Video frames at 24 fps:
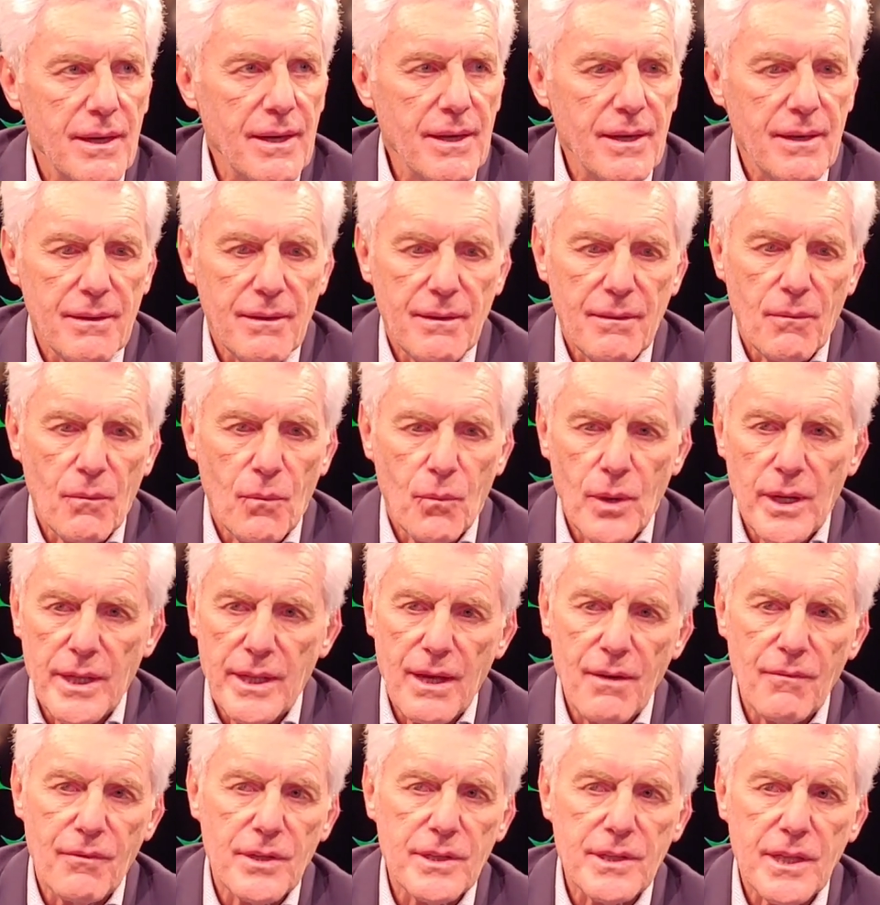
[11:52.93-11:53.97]
Uh,
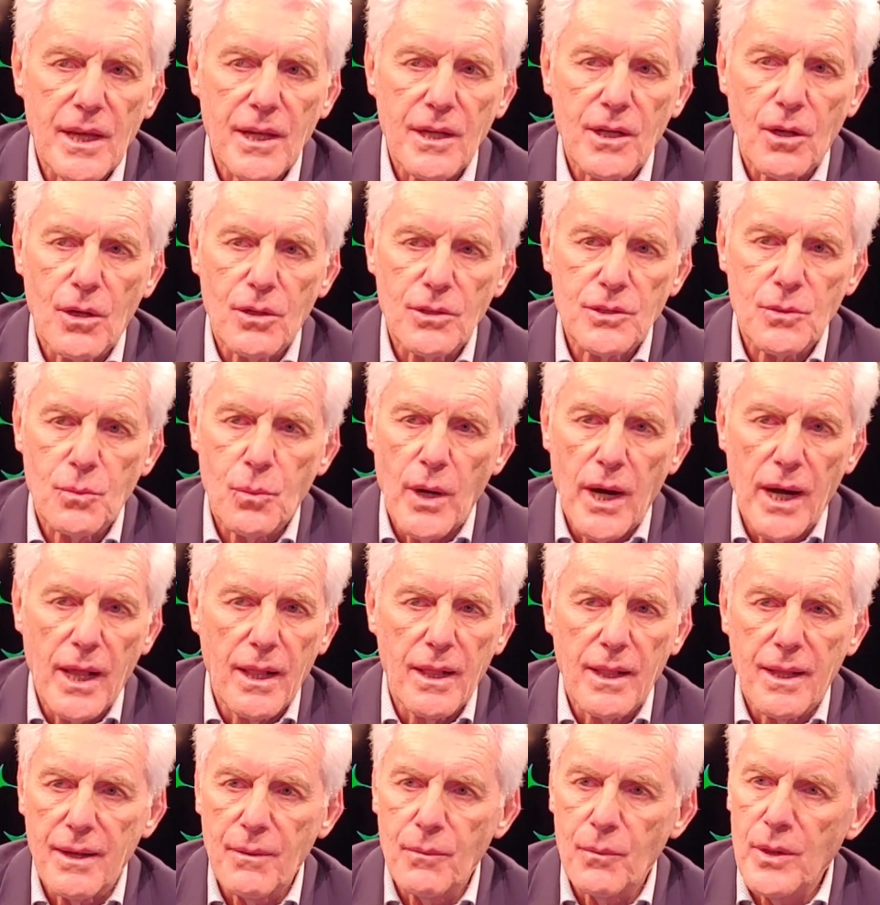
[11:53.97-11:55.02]
when everything goes
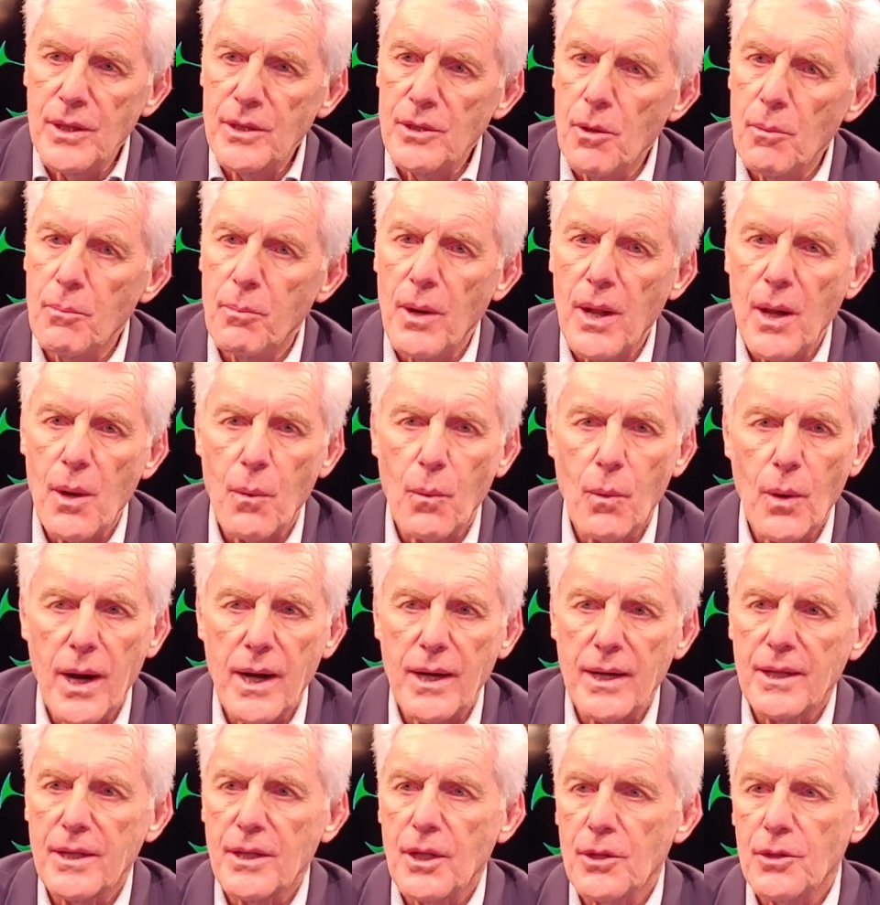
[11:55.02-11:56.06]
well and when you play
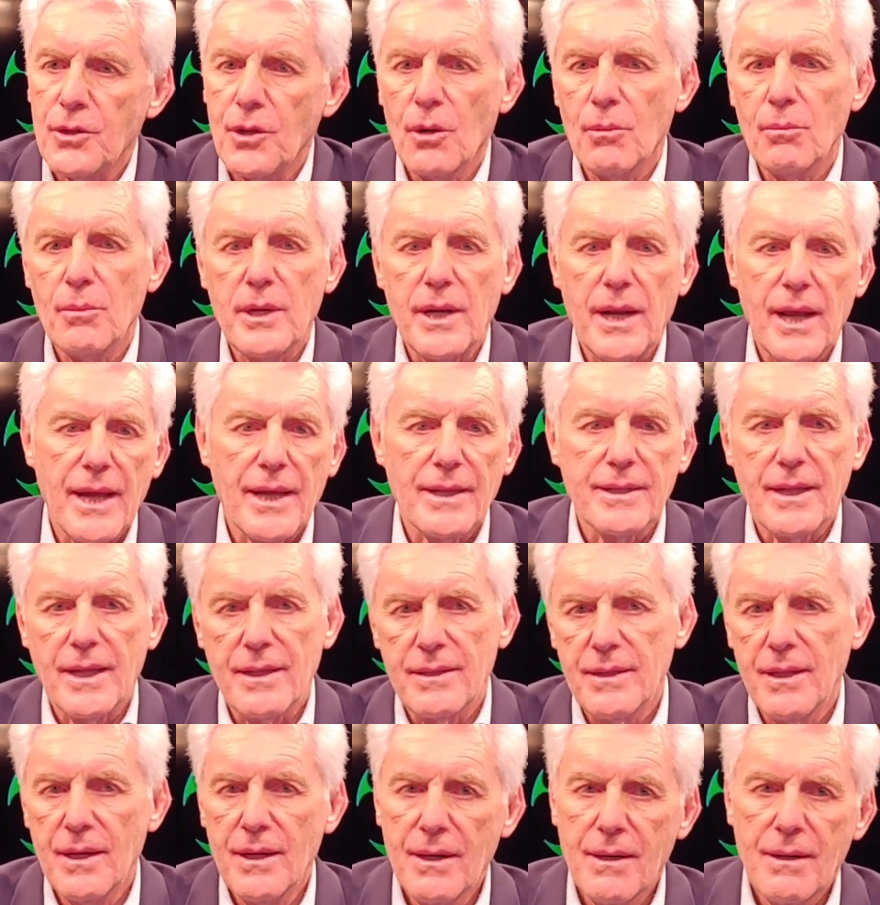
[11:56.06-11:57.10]
well and you dominate
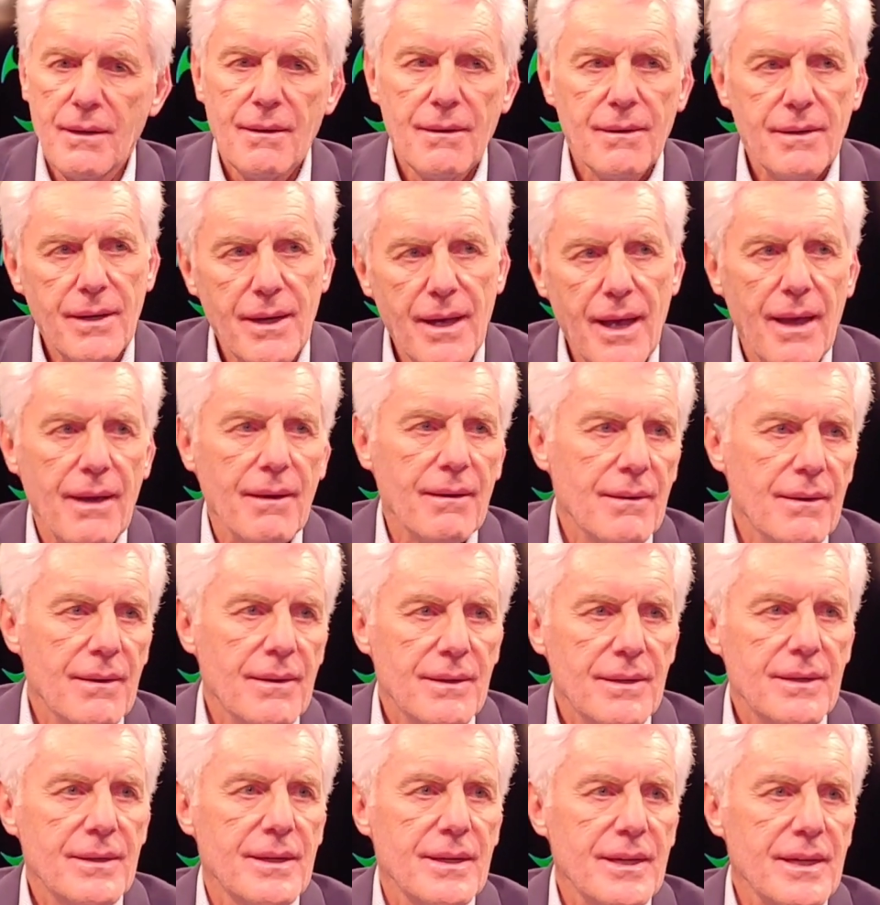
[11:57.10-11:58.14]
and yeah,
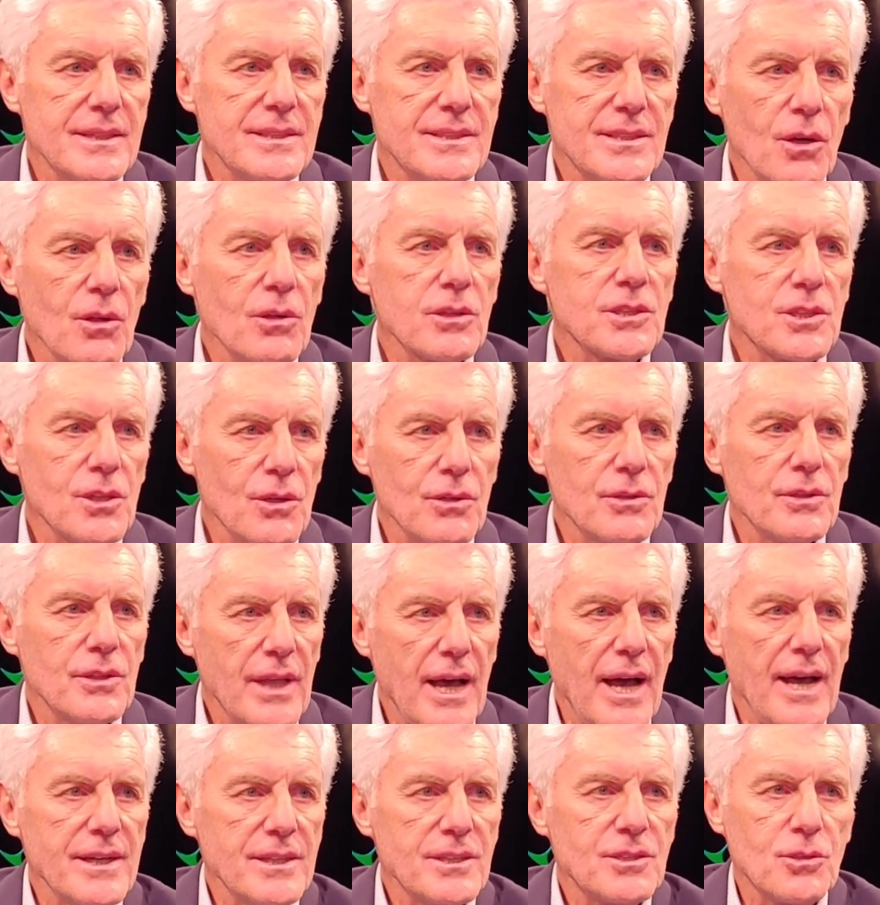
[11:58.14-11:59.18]
it's also
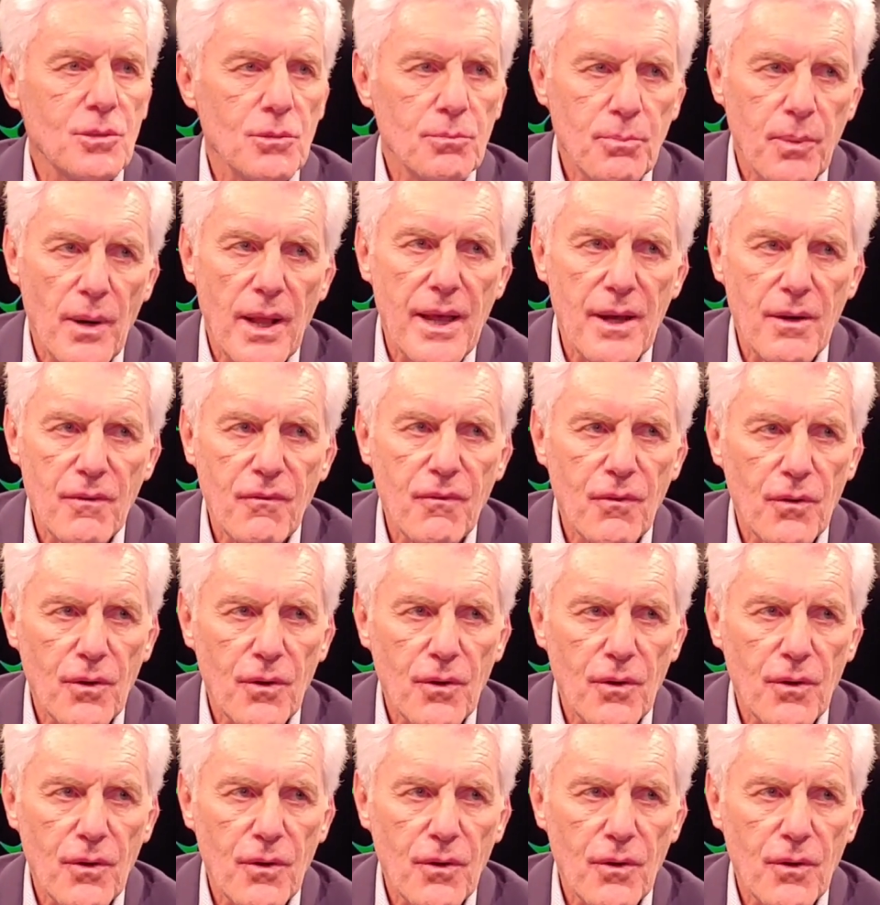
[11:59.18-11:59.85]
nice to play